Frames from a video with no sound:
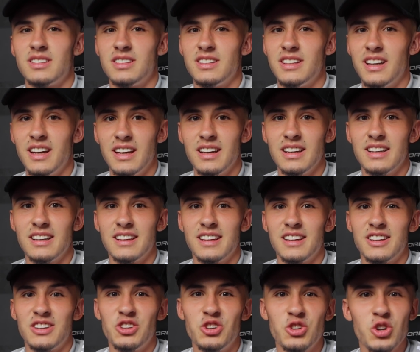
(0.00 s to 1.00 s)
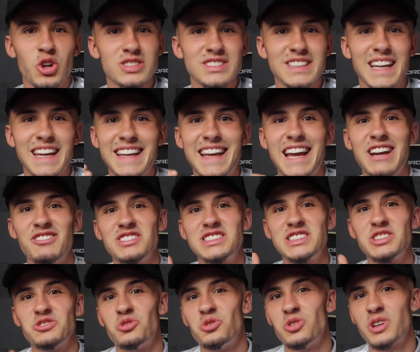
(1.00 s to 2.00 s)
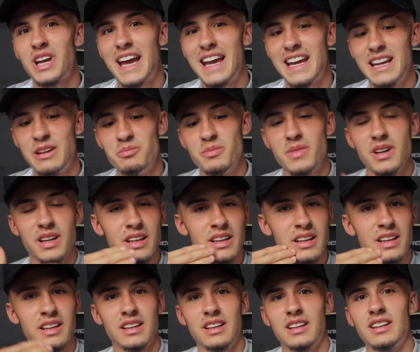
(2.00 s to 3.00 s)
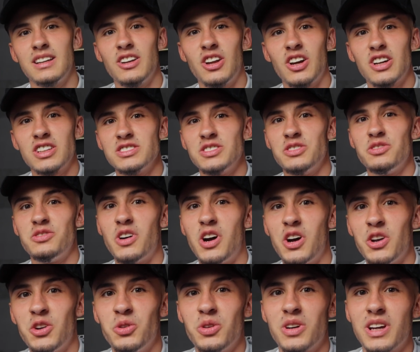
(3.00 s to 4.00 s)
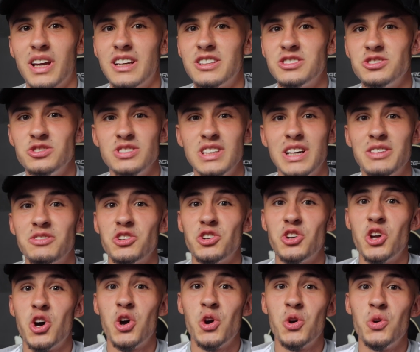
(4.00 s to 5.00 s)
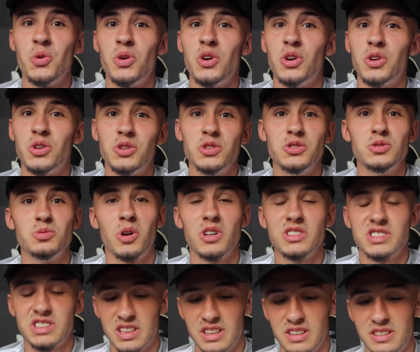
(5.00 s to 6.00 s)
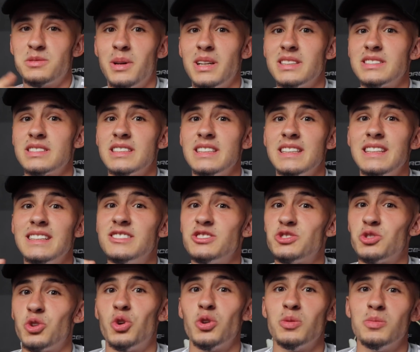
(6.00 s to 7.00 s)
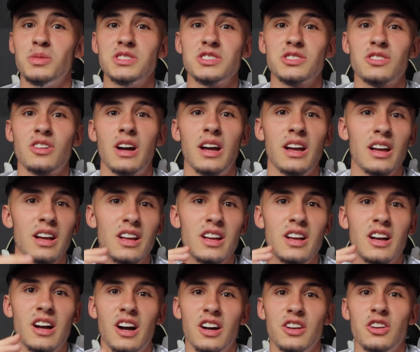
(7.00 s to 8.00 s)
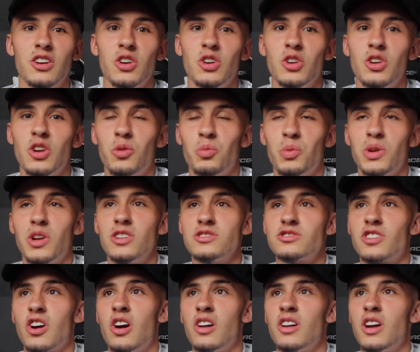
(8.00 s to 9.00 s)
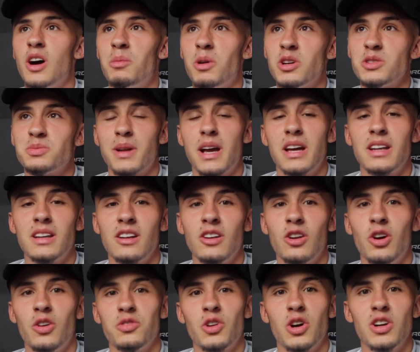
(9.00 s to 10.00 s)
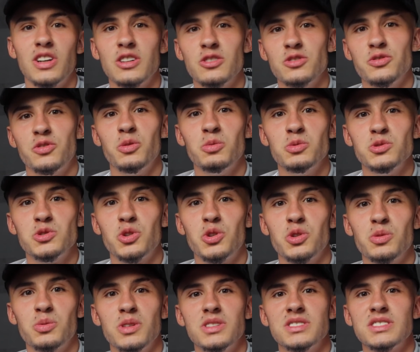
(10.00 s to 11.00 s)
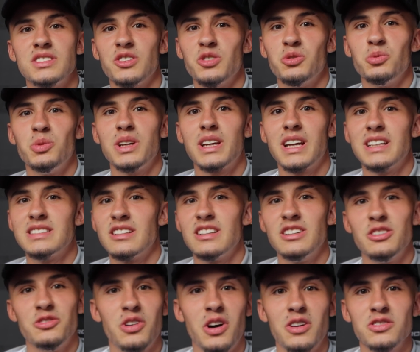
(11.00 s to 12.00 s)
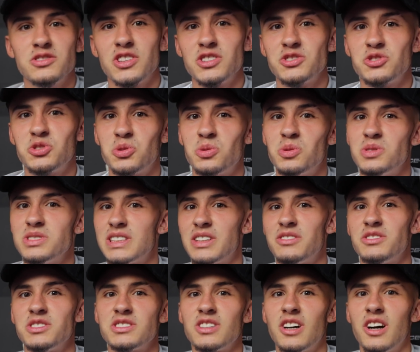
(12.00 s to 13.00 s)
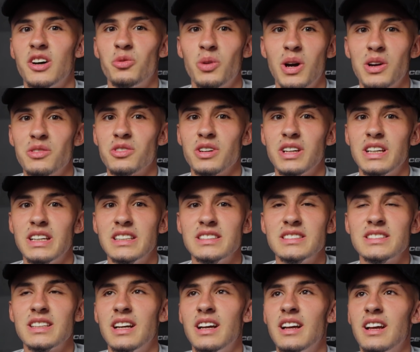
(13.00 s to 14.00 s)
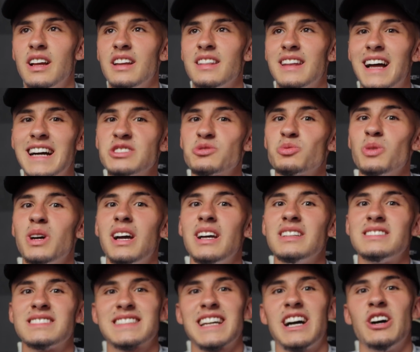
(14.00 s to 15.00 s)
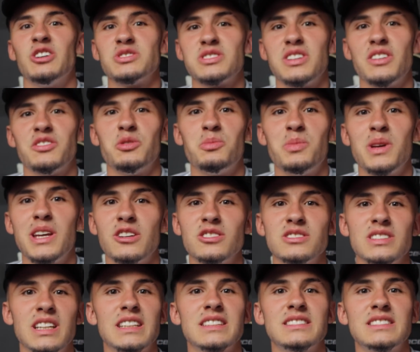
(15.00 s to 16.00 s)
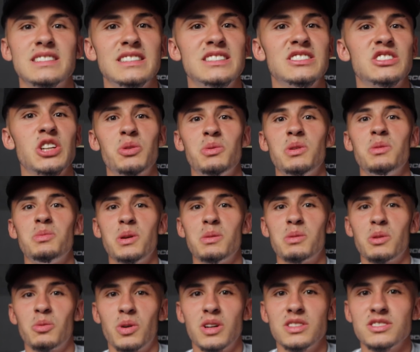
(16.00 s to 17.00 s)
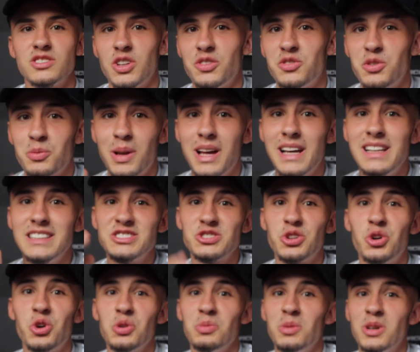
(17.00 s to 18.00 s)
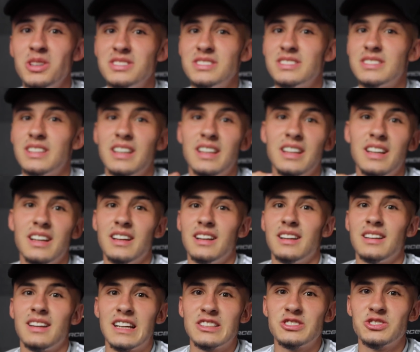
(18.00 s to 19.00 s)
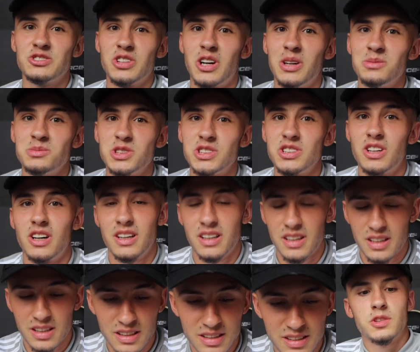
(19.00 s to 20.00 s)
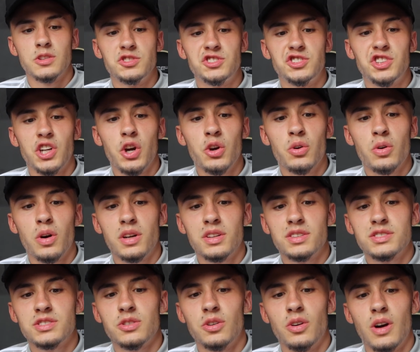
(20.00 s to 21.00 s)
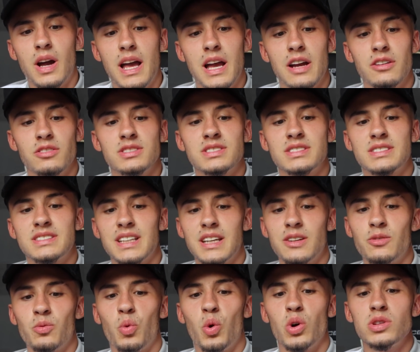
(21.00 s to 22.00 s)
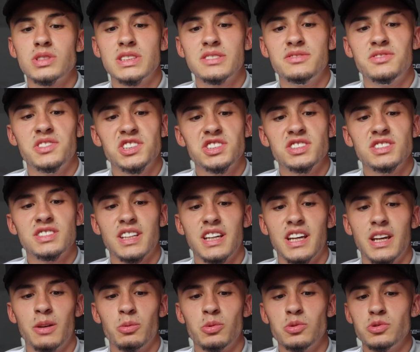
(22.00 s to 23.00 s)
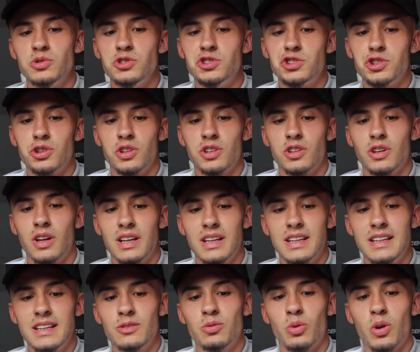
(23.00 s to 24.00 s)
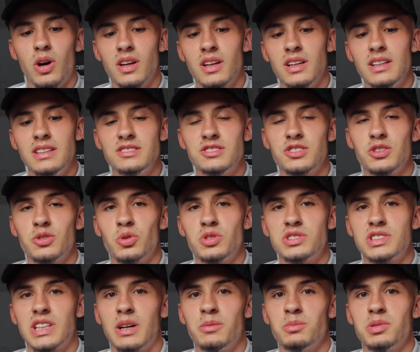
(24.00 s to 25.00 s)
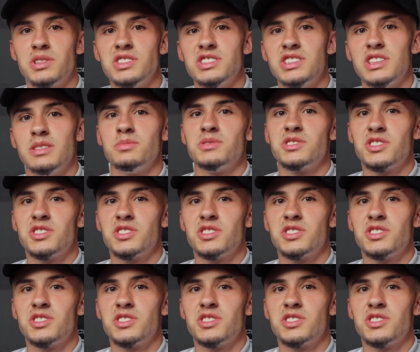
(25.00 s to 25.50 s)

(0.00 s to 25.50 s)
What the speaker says: Yeah, you got to take every single game like it's a final, okay? Because you never know who's watching, especially tournaments, right? I know, like, when I was growing up, I was playing in a lot of, like, little football tournaments on the weekends, like little five-a-side tournaments, seven-a-side, whatever it is. That's where scouts love to be, because they can see so many people at once. So if you're playing in tournaments, that's your time to shine. So Joe underscore Aaron said, "What division team will you join, like League 1, League 2, or Championship?"